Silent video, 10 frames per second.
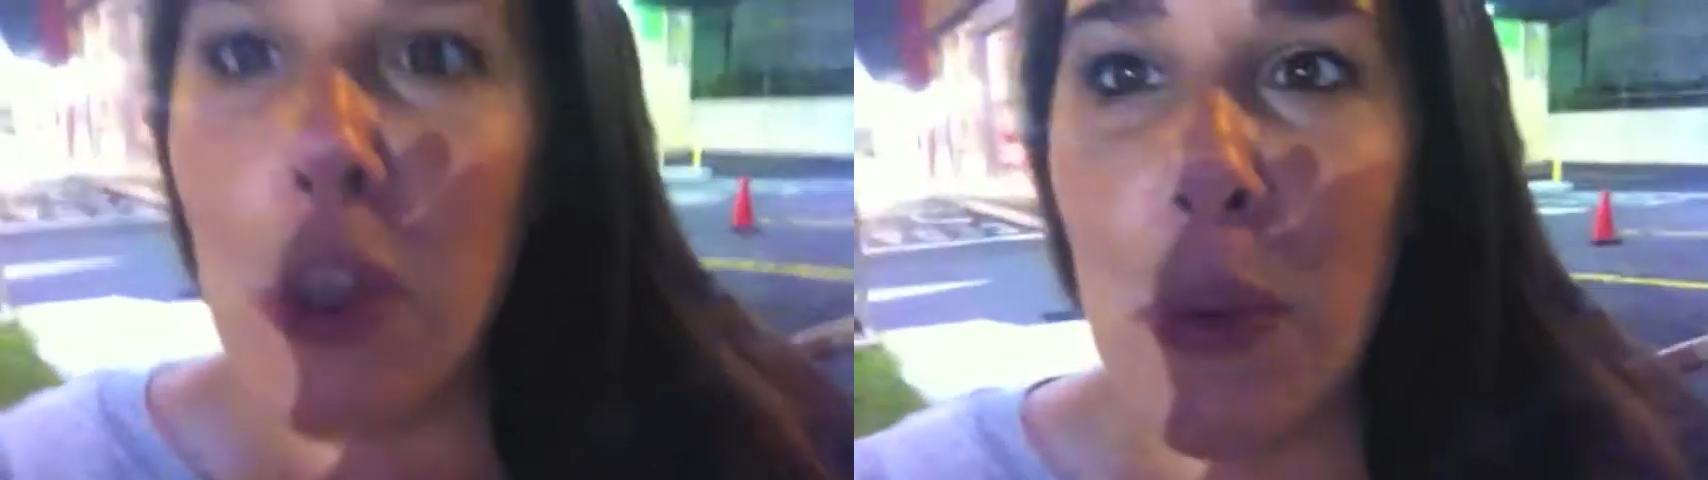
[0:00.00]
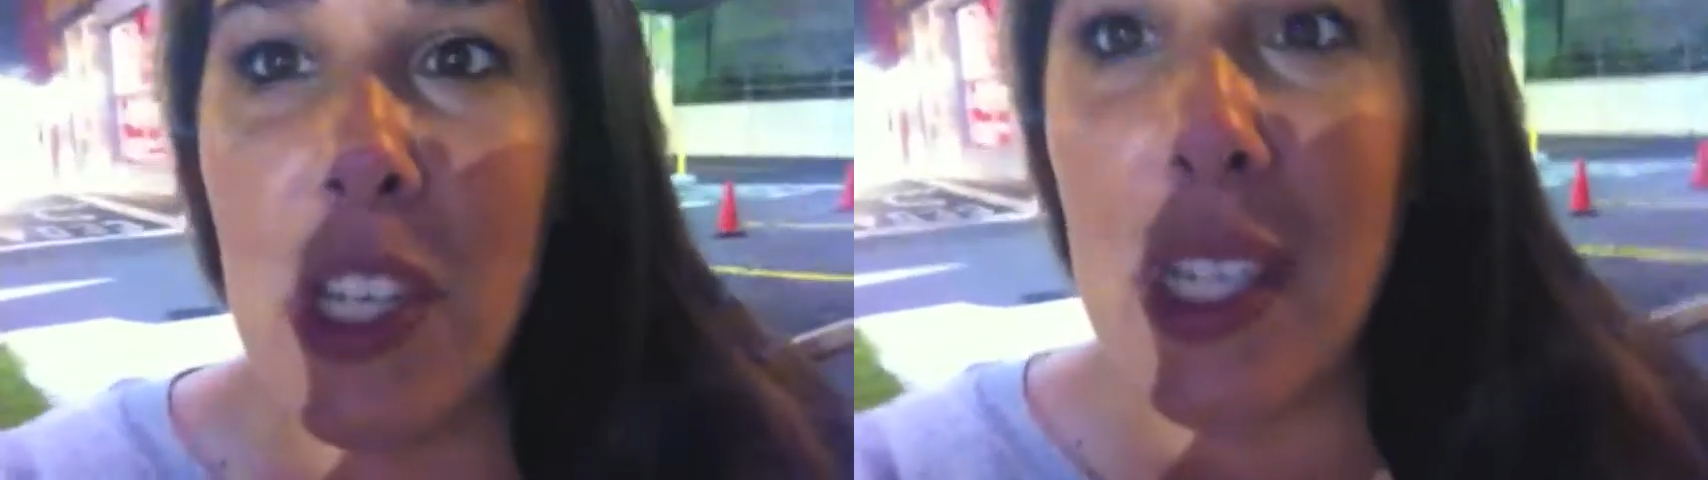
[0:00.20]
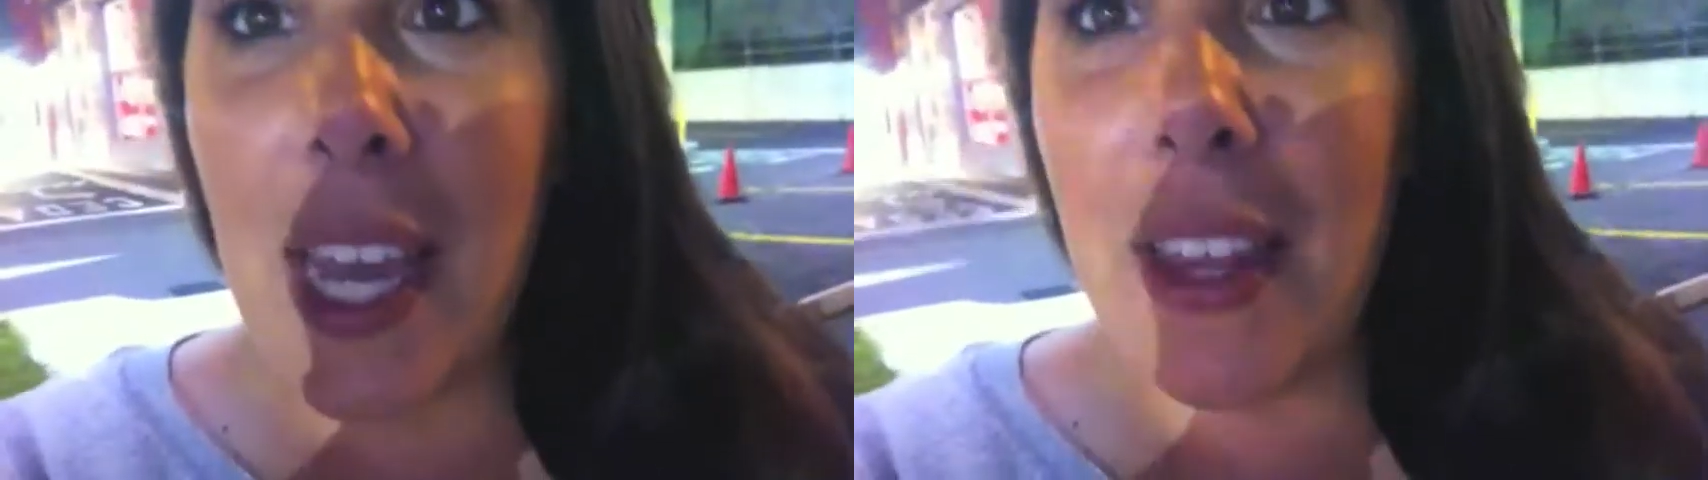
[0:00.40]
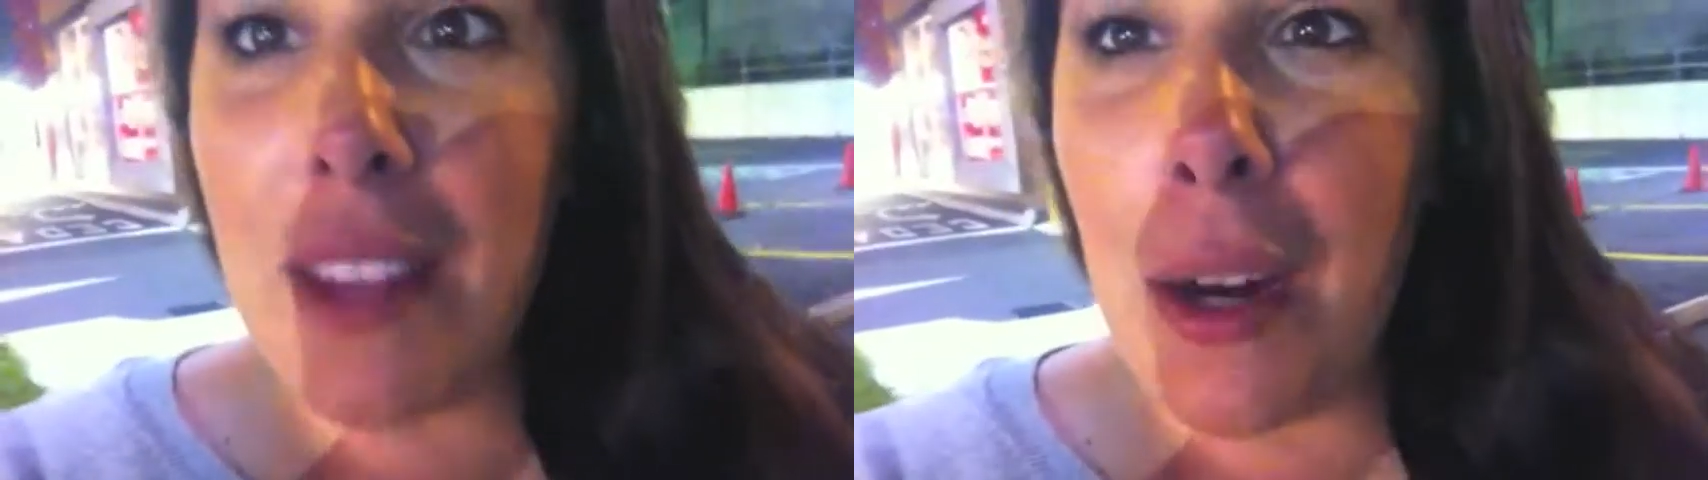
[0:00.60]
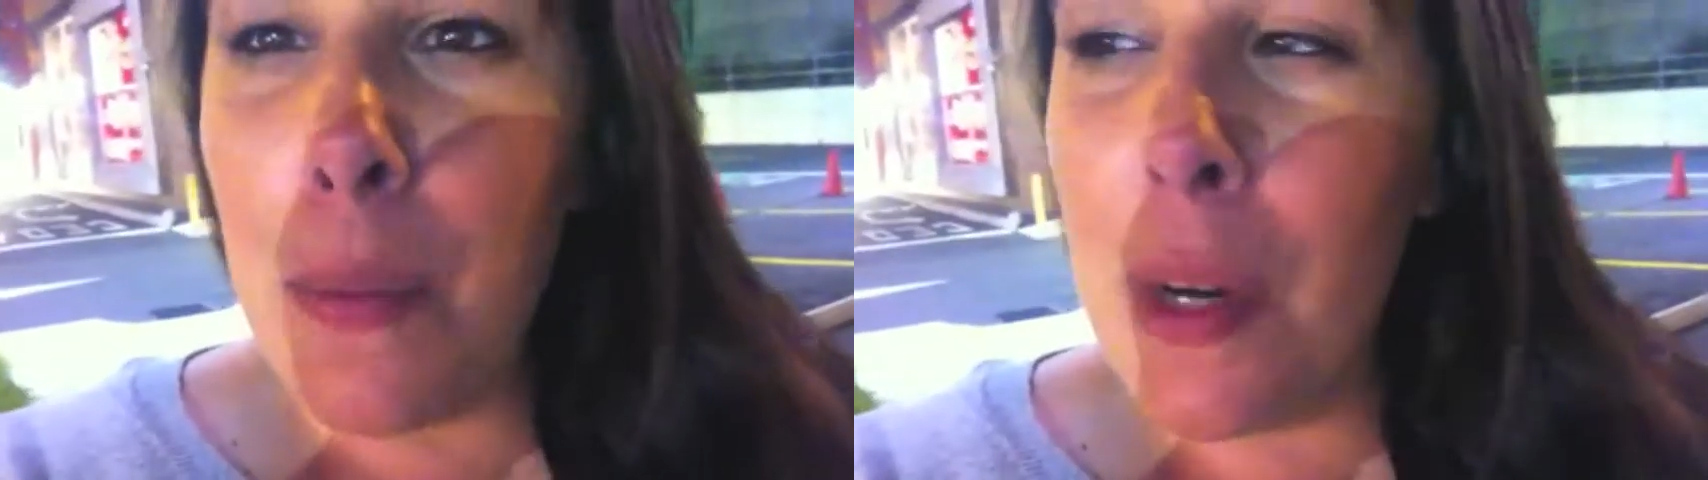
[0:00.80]
So we just ate
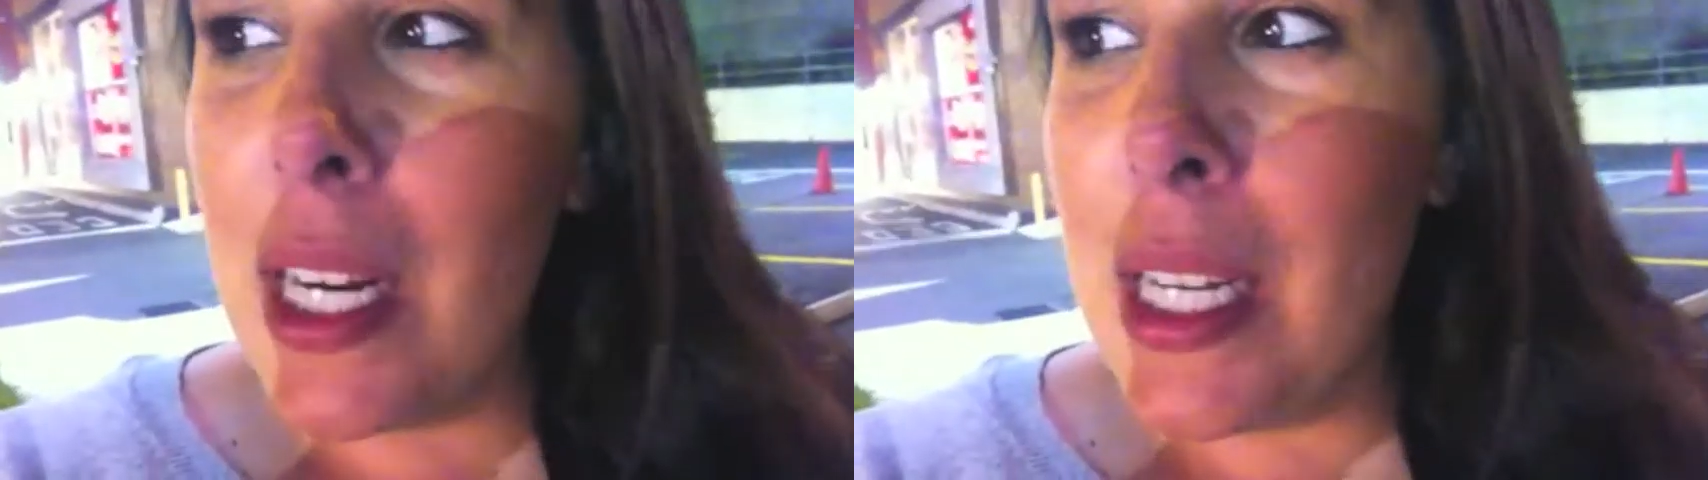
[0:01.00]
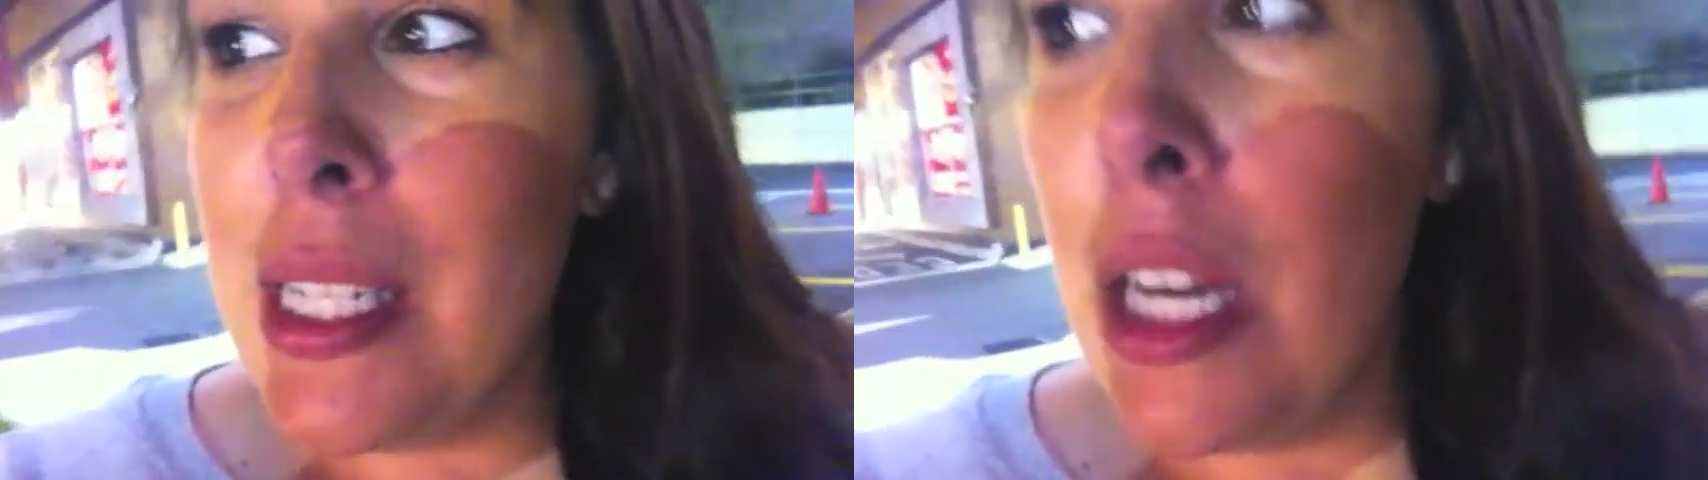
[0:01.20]
there, we're eating